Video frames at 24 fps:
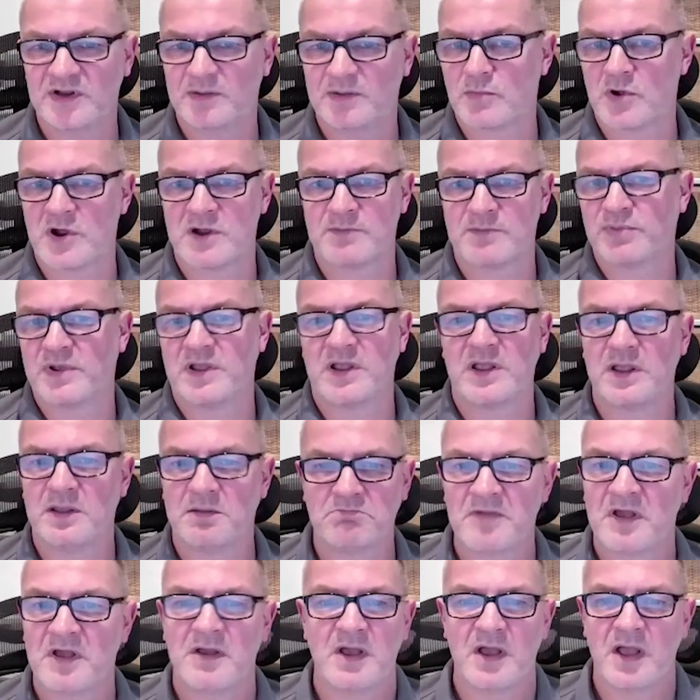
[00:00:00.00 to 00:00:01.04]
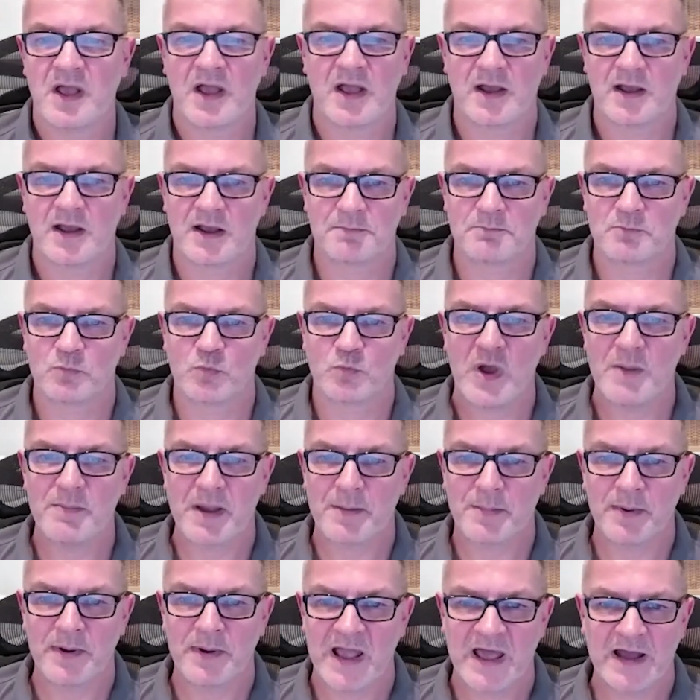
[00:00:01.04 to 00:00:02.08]
It might be web
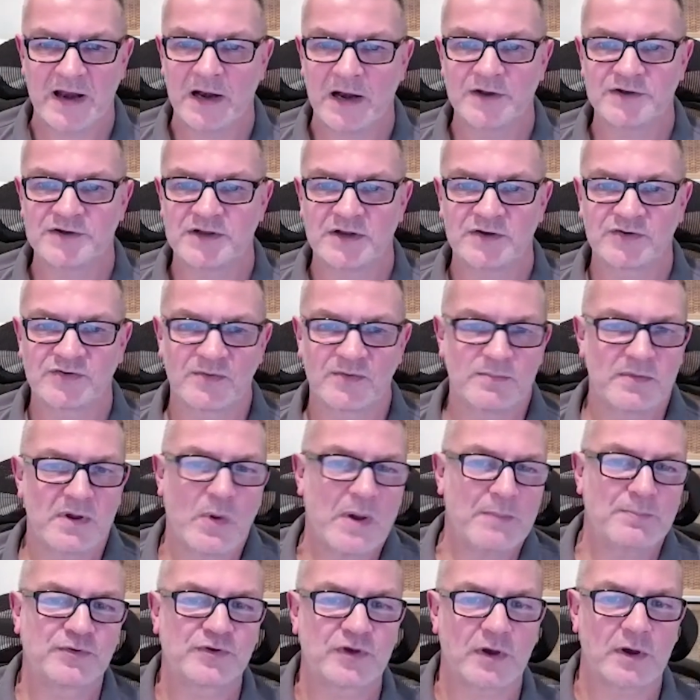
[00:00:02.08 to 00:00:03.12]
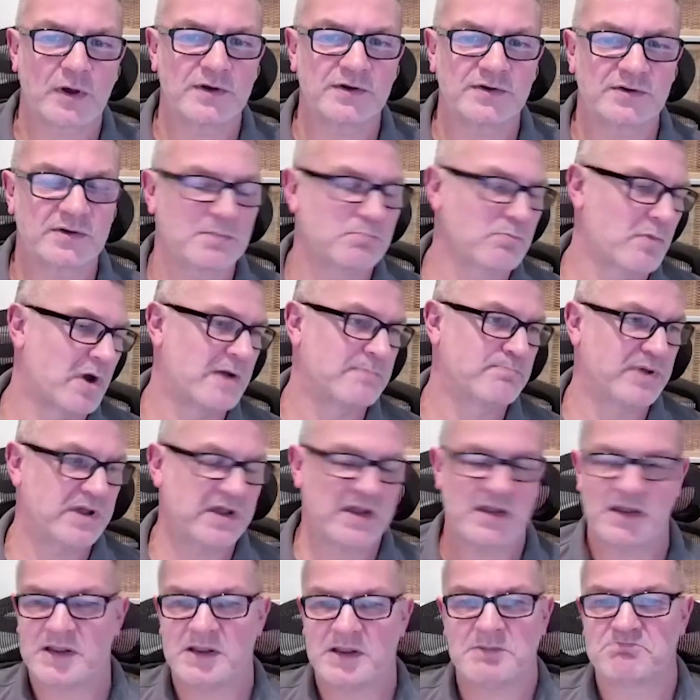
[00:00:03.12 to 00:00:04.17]
app analytics from your website. It might
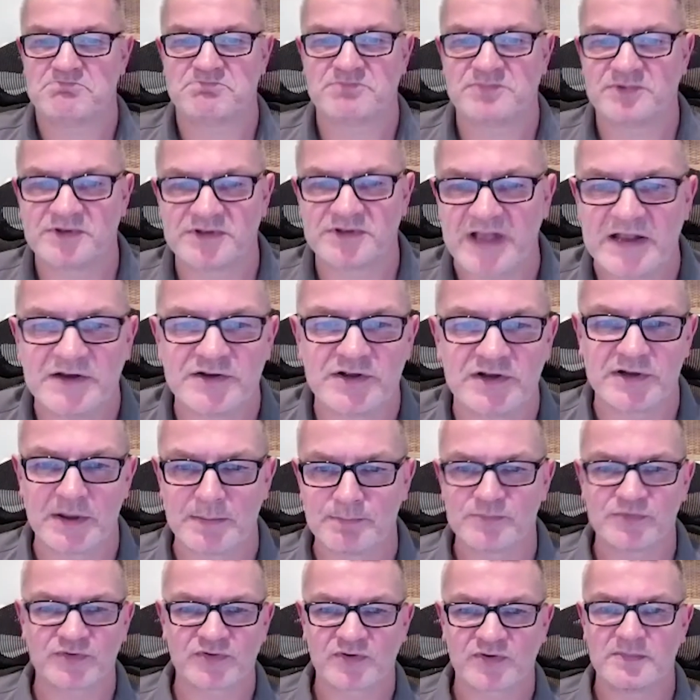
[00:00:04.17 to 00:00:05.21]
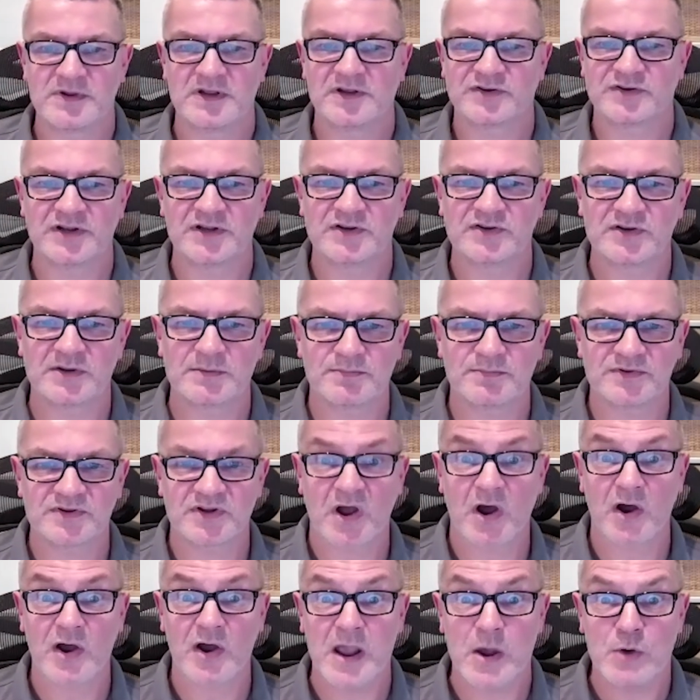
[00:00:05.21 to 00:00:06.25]
be data dumps from your systems,
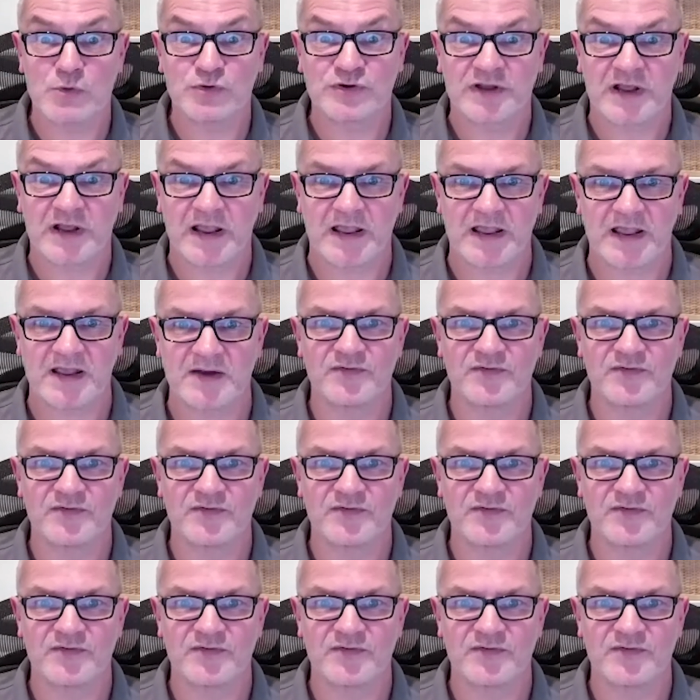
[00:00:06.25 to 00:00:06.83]
IoT,